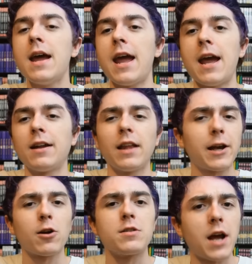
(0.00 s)
and
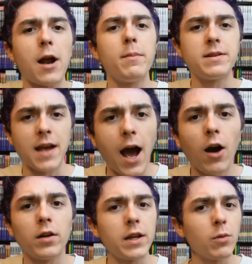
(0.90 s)
like her entire
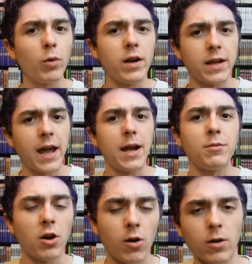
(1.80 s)
mentality when it came
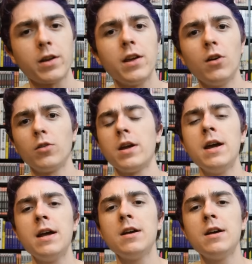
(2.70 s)
to her guild